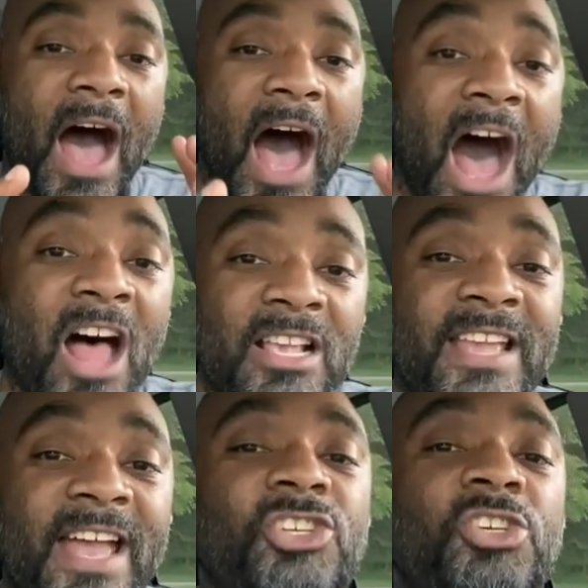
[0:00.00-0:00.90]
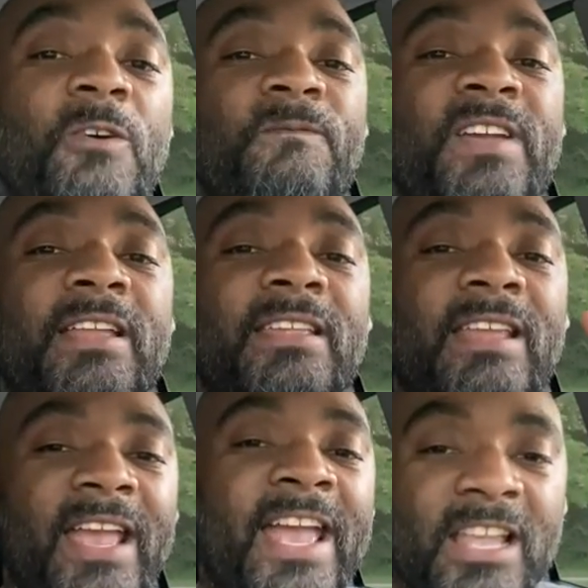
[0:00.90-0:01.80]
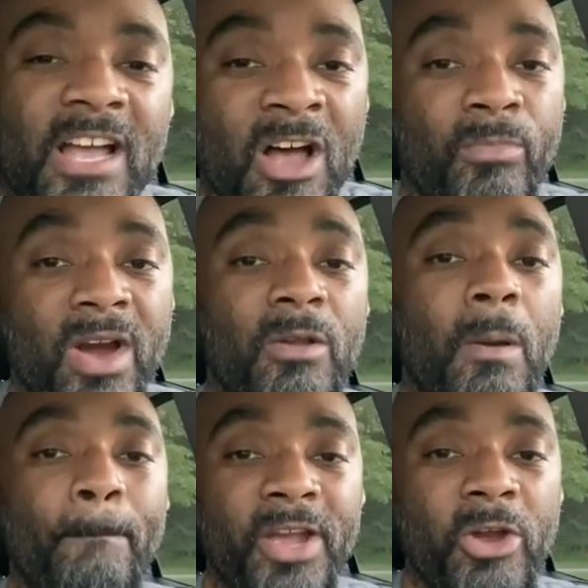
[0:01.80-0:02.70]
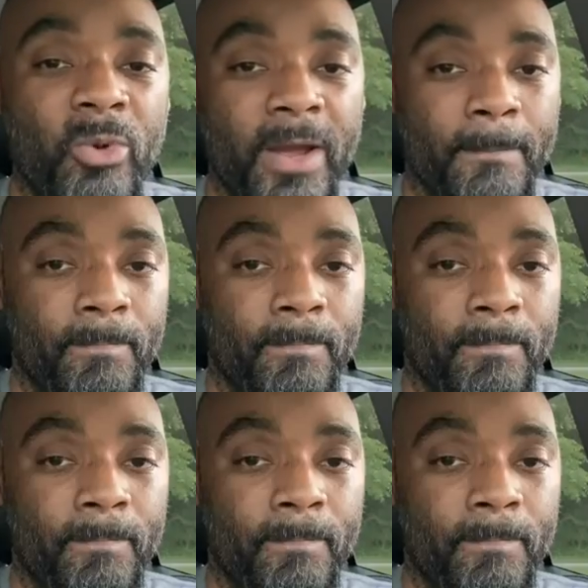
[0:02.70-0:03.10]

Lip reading: all of that should fit in the umbrella, period.